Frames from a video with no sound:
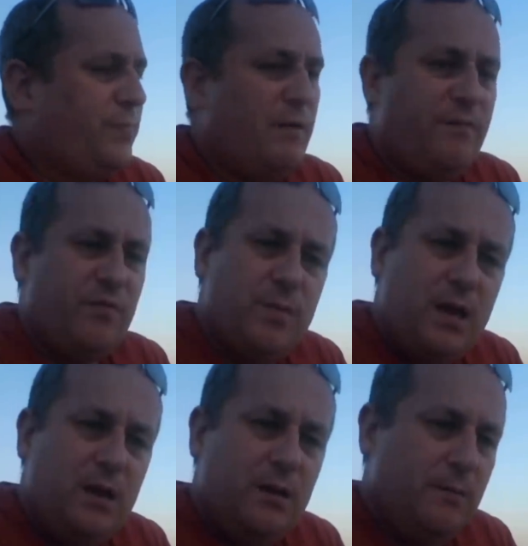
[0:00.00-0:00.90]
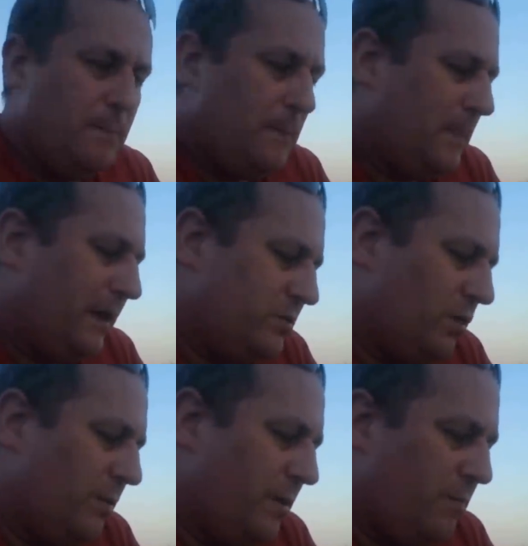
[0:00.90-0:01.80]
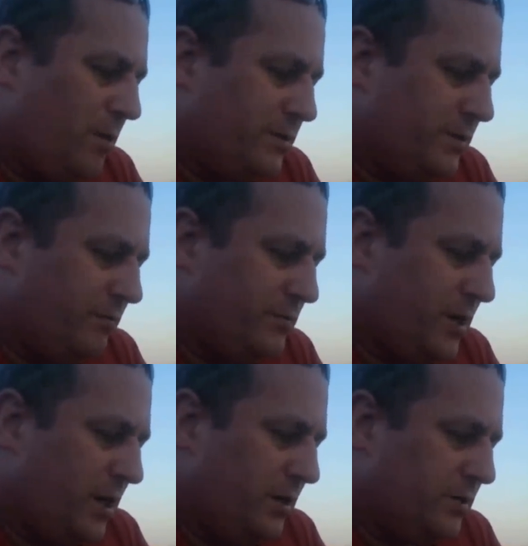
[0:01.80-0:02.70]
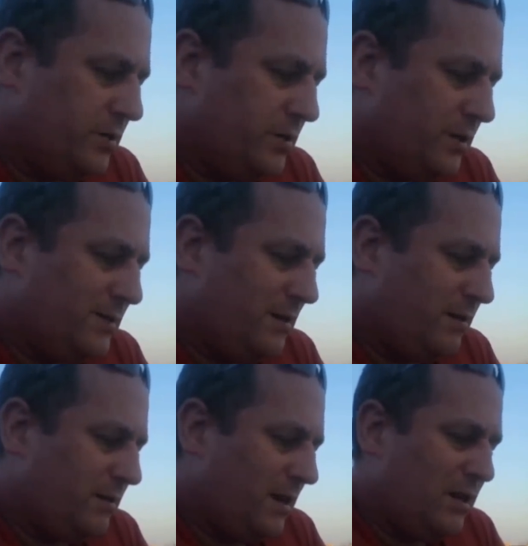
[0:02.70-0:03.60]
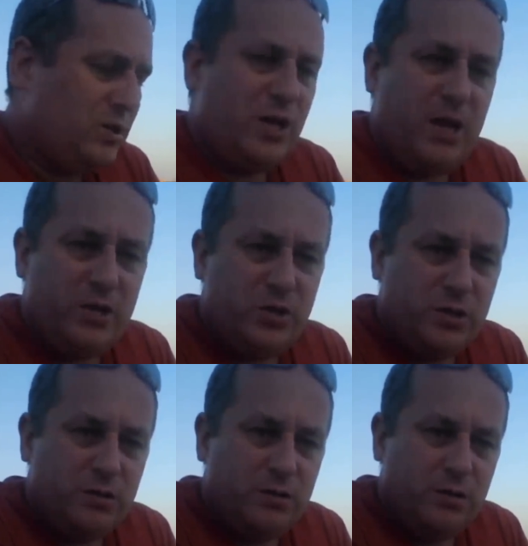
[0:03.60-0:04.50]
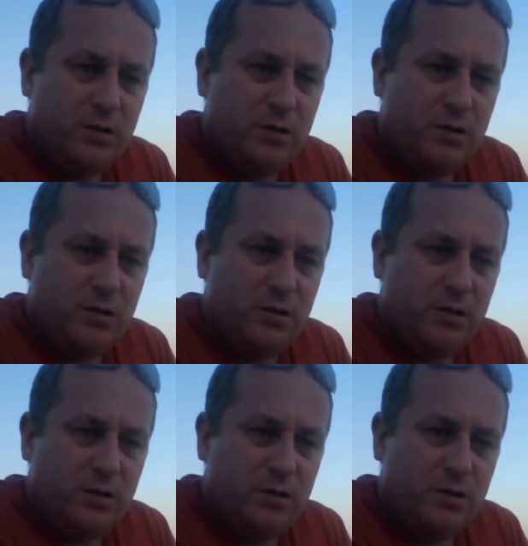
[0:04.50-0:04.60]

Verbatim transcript: but for me, it's all about positive change. It's like education.